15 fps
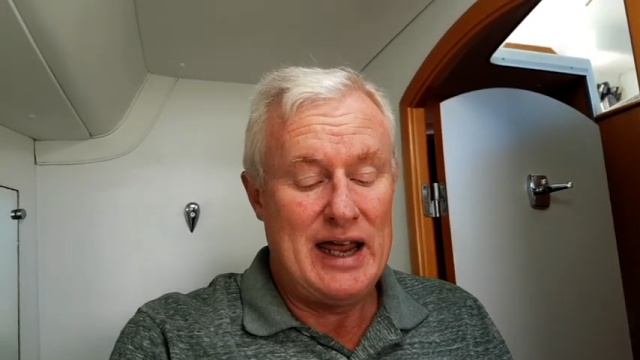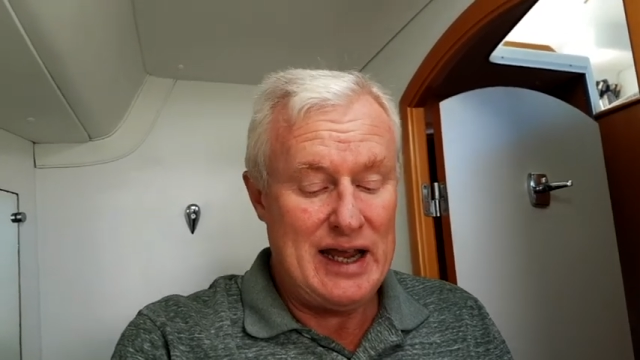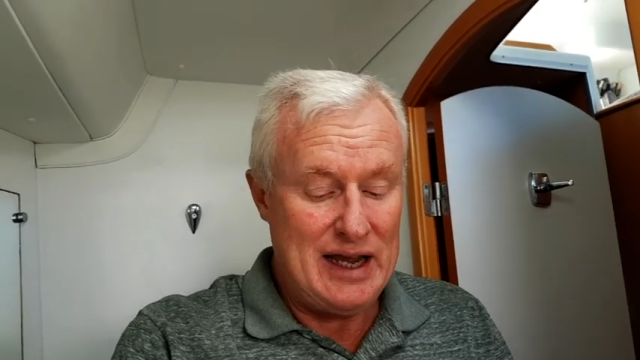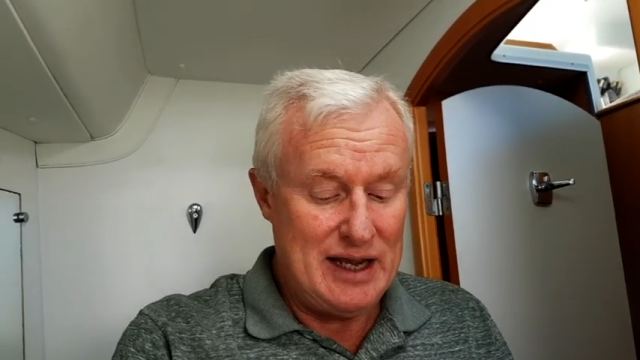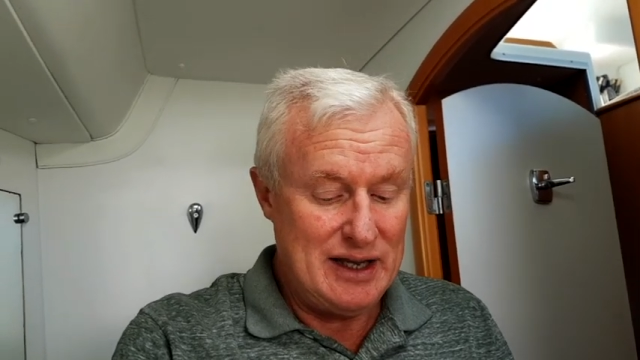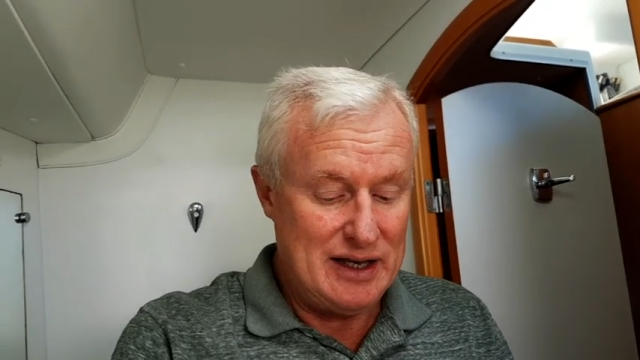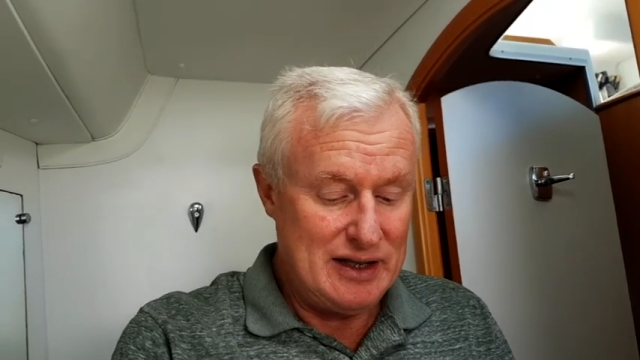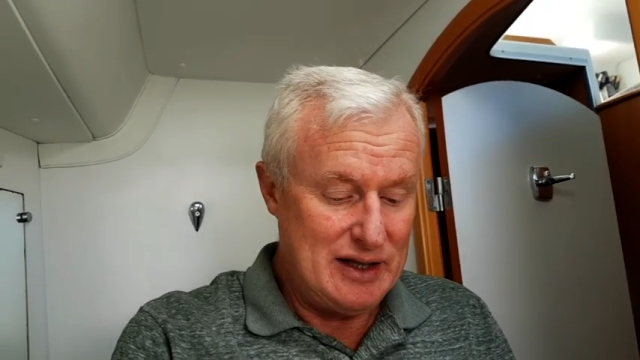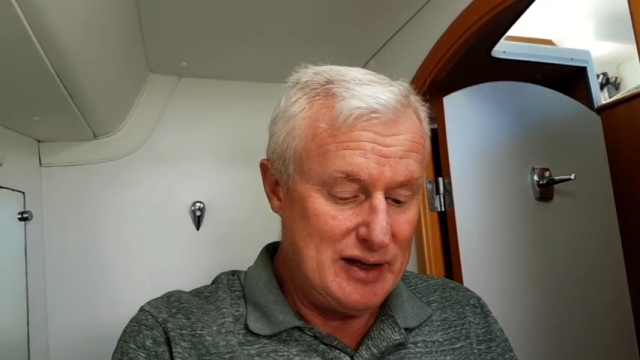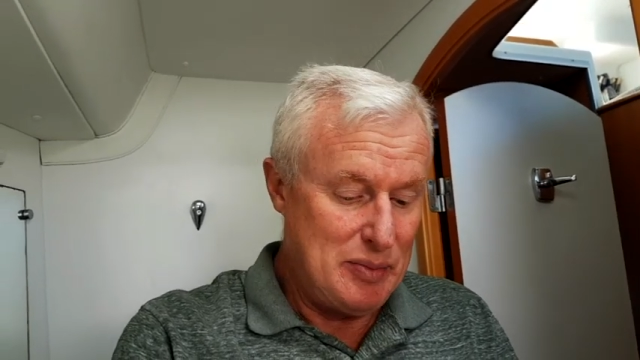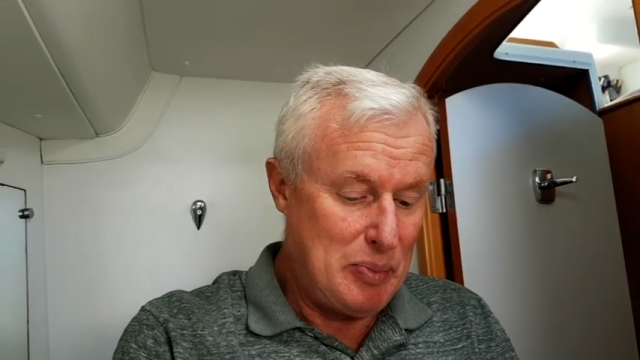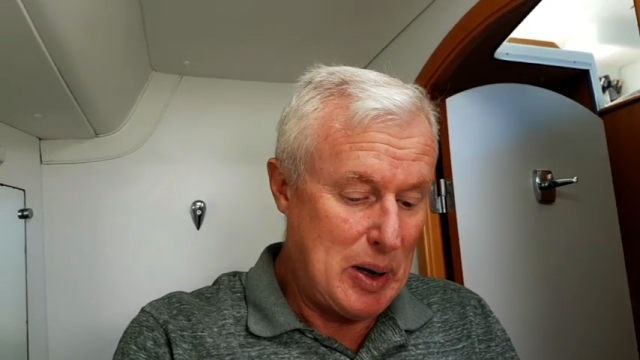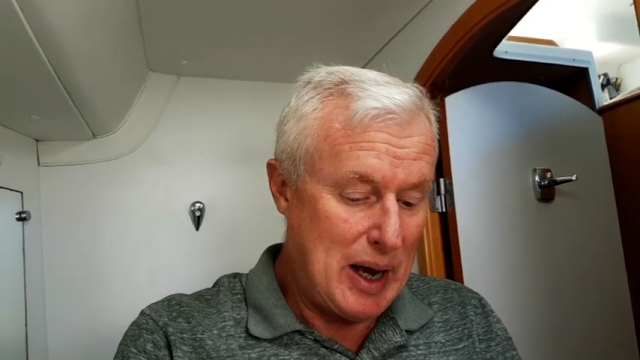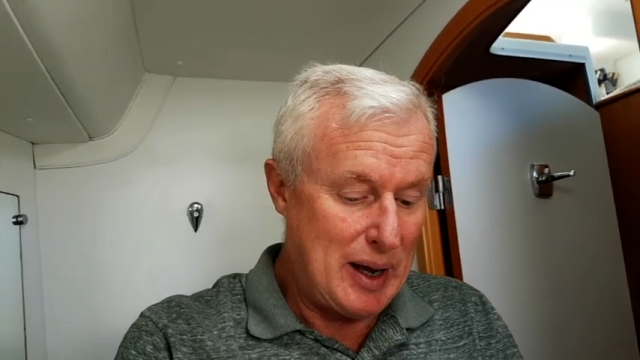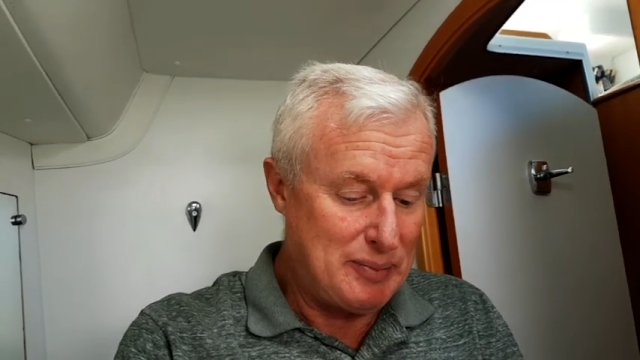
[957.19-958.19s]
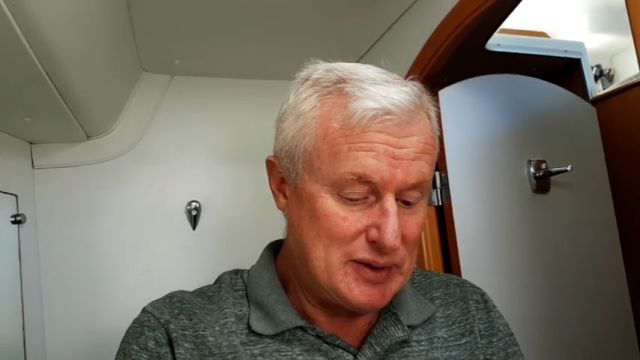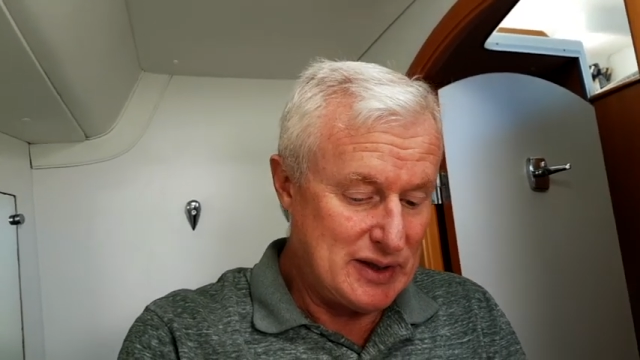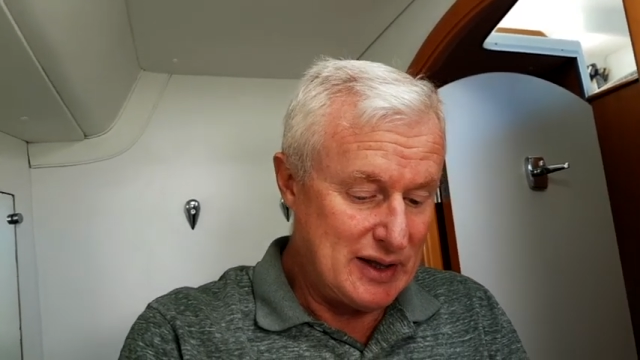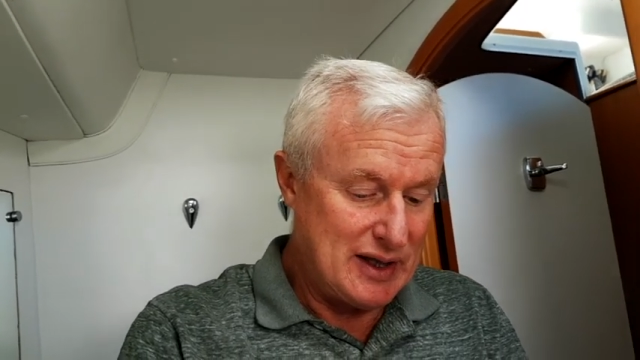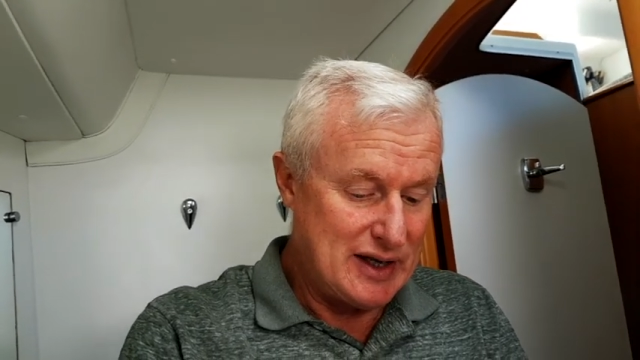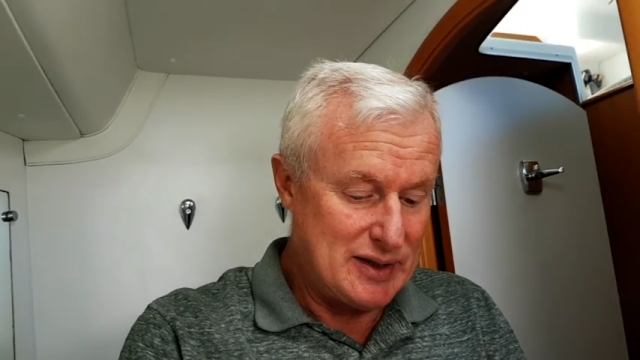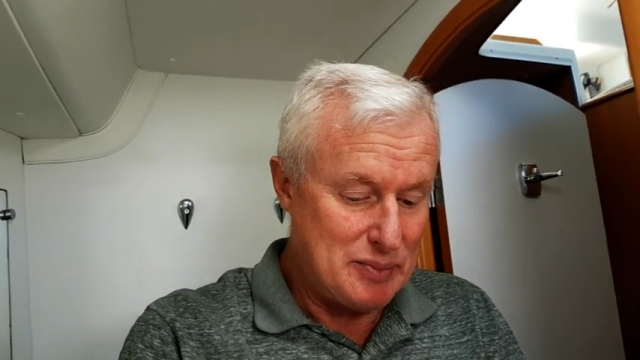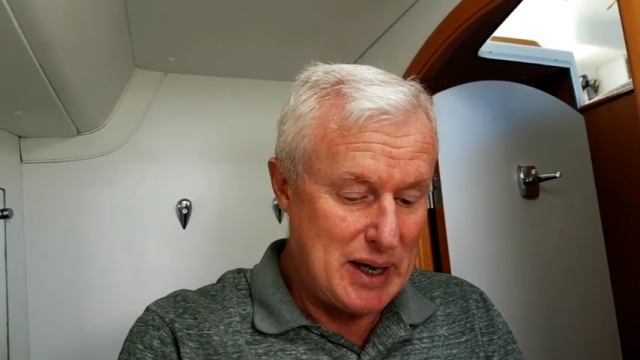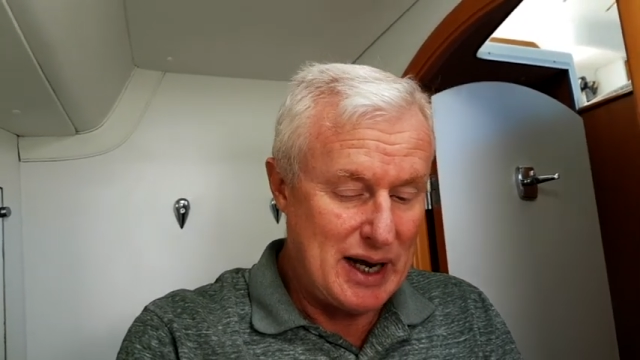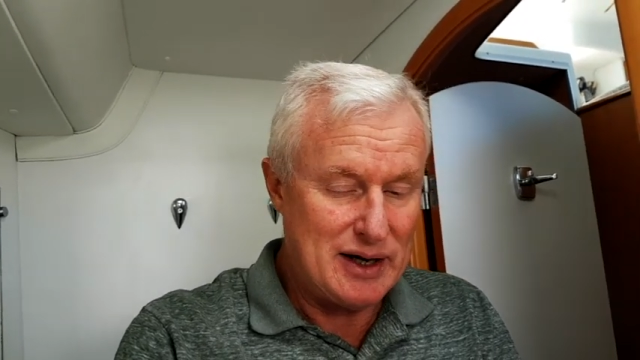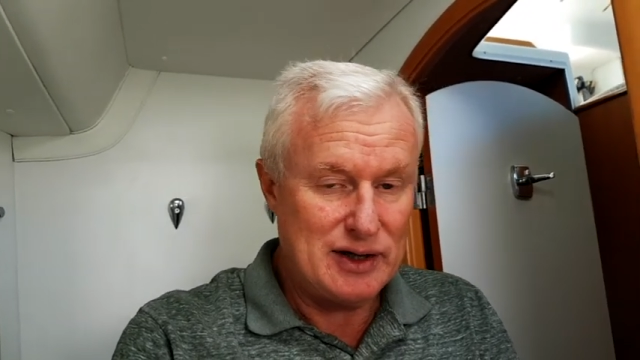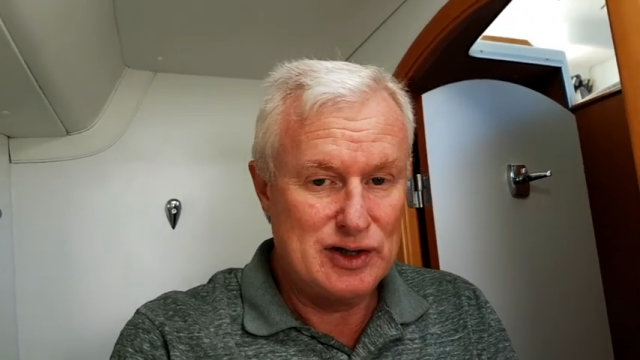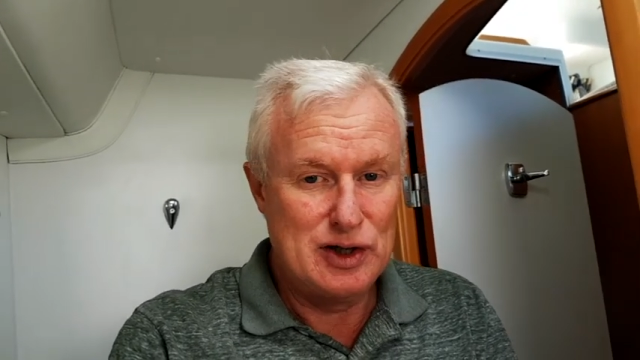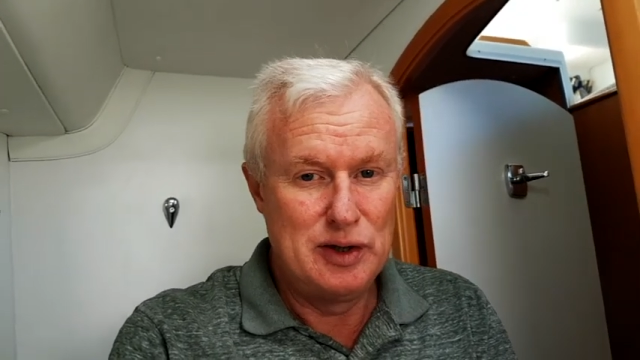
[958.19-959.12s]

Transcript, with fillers: in the pipes, and there's about a